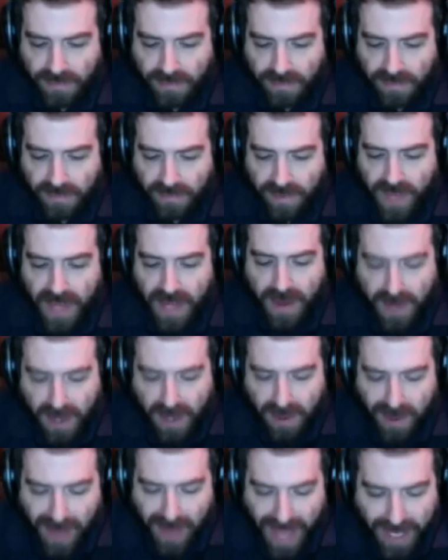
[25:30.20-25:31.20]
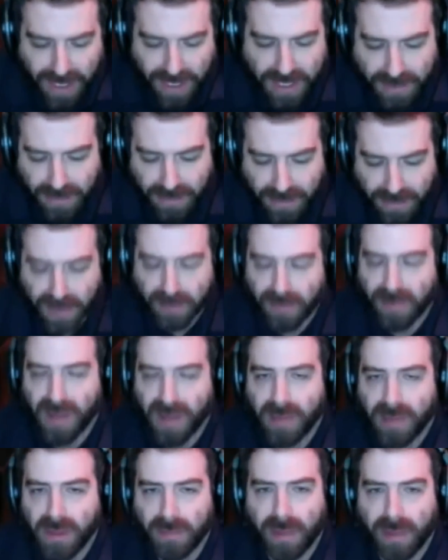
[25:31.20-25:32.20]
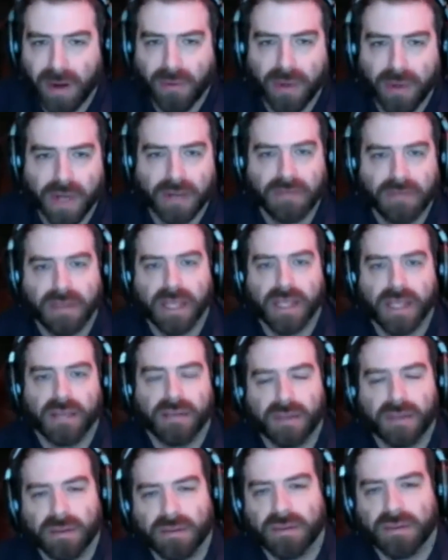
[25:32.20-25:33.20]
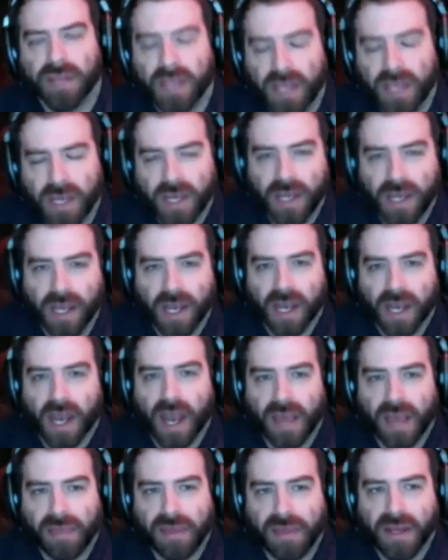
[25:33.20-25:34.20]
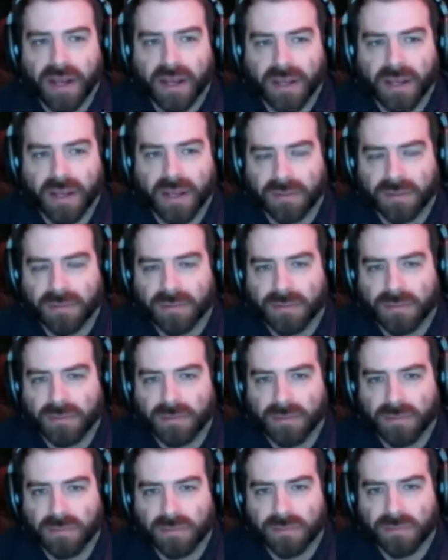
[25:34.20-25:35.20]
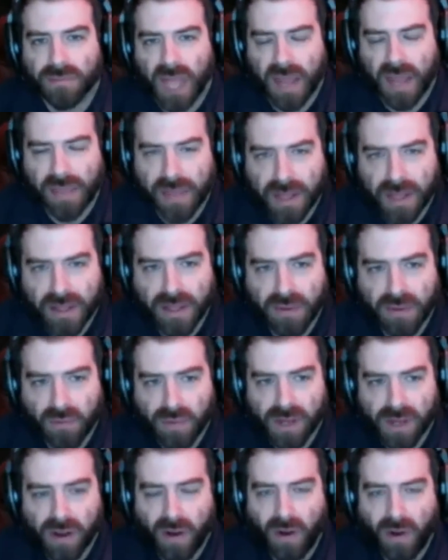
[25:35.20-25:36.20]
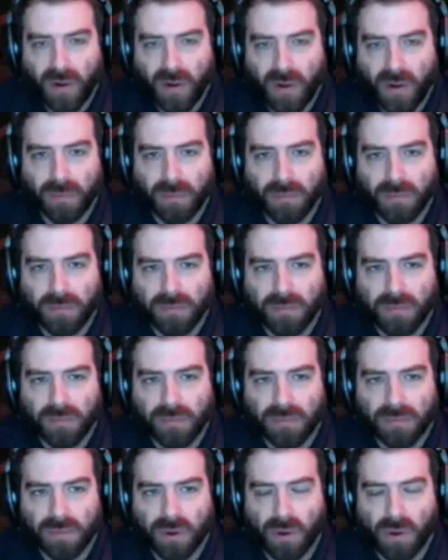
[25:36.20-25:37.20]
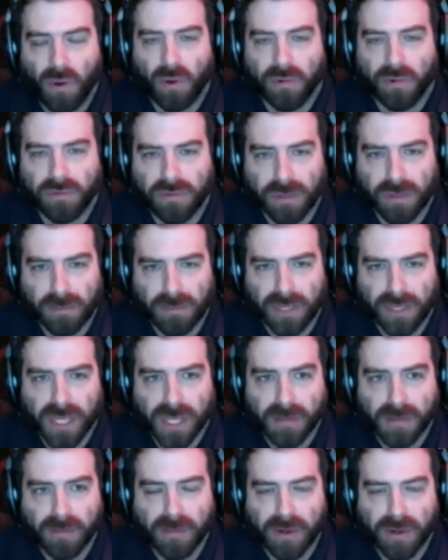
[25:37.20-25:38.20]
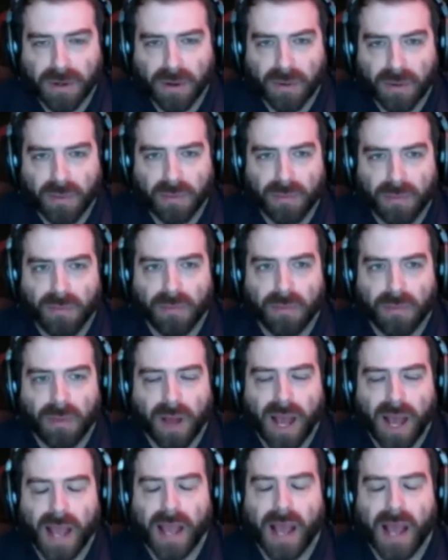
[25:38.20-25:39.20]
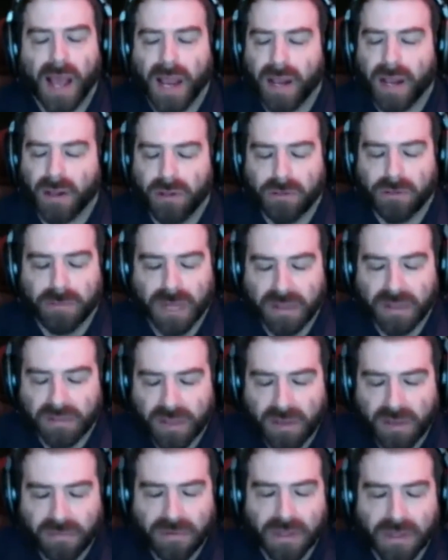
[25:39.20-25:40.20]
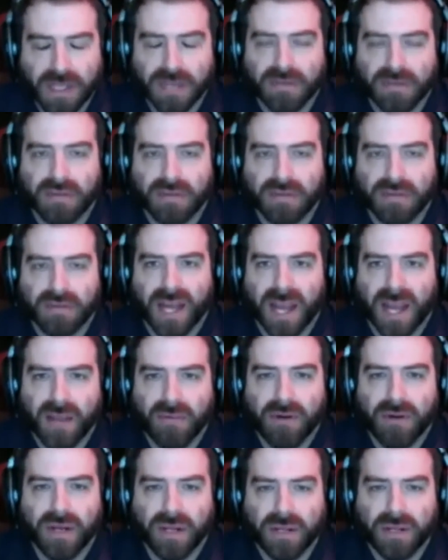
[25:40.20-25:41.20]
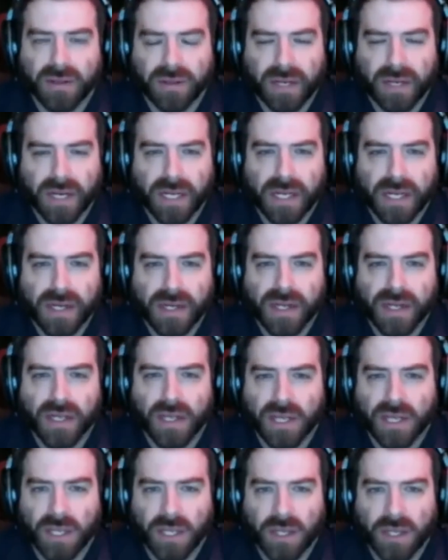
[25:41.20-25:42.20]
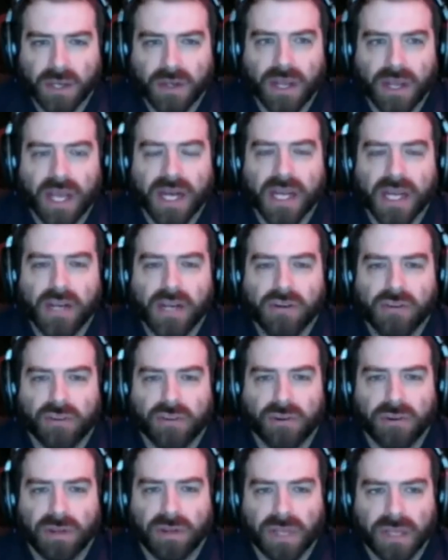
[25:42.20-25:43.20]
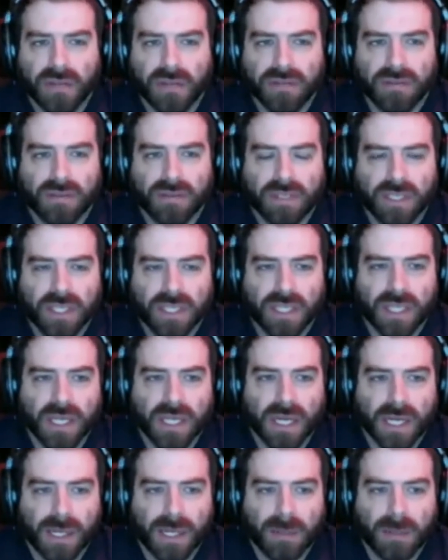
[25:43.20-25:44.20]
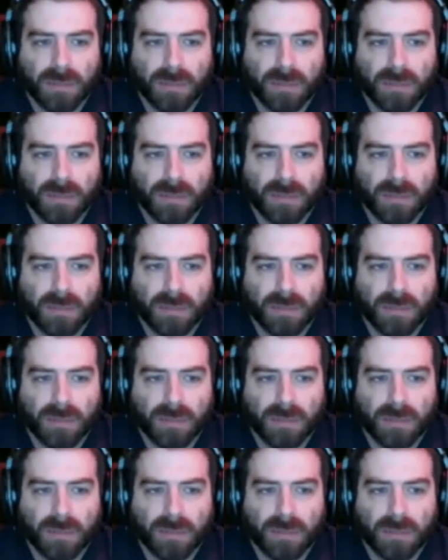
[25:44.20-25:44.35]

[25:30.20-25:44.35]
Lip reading: that actually maybe a better way to say this is, I think that we all hold some blame. I include myself in this, and I would include any journalist, who